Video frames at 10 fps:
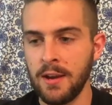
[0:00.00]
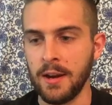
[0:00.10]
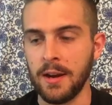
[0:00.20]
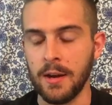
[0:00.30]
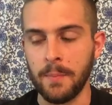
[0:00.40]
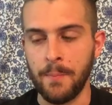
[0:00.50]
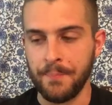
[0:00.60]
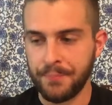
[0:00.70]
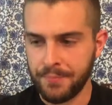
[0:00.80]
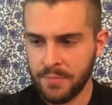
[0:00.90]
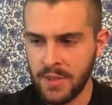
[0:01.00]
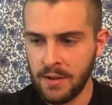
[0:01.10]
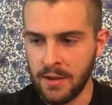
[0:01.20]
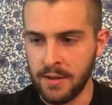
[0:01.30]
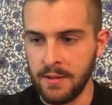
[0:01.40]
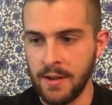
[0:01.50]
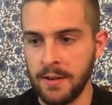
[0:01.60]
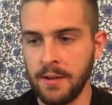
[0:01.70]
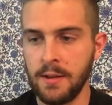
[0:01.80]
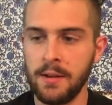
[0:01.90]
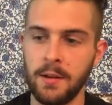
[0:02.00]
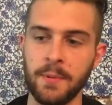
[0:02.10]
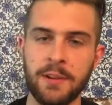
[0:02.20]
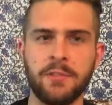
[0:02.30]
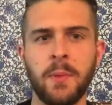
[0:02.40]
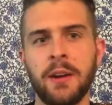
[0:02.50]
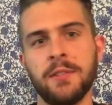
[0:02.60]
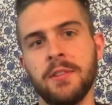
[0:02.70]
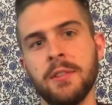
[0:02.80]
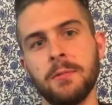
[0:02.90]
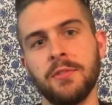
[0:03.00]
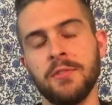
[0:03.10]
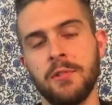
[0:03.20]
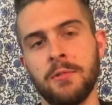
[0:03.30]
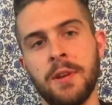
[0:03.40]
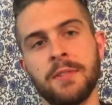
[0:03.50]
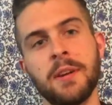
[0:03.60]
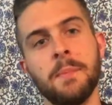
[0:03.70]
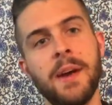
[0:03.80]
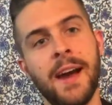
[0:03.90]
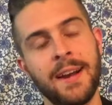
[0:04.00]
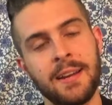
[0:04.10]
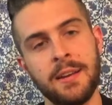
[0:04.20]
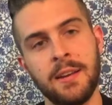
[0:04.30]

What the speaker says: And then about 2 miles in, there was a turnaround to come back